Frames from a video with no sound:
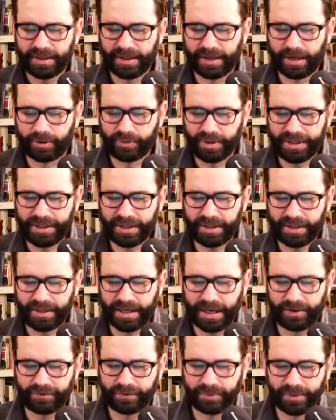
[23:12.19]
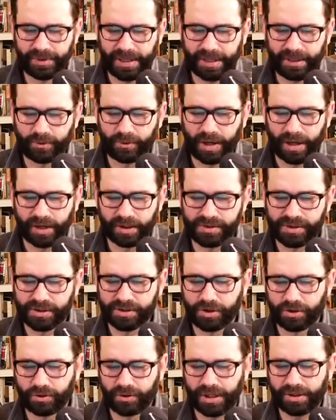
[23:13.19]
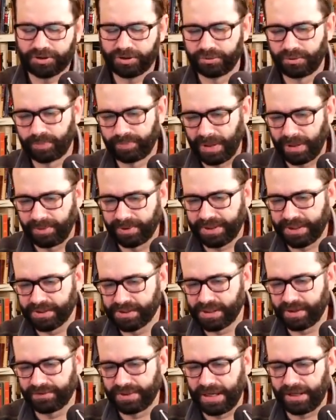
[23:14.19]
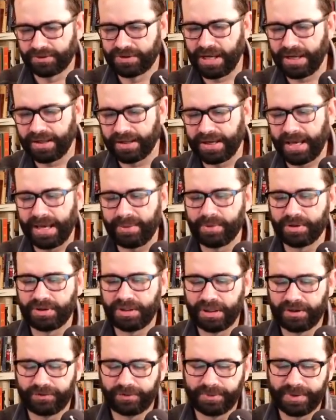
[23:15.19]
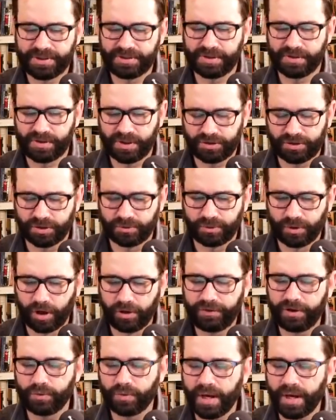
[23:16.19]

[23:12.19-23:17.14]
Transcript: Uh, reading again from the Daily Wire says congressional Republicans have now taken aim at the infamous decision Roe v.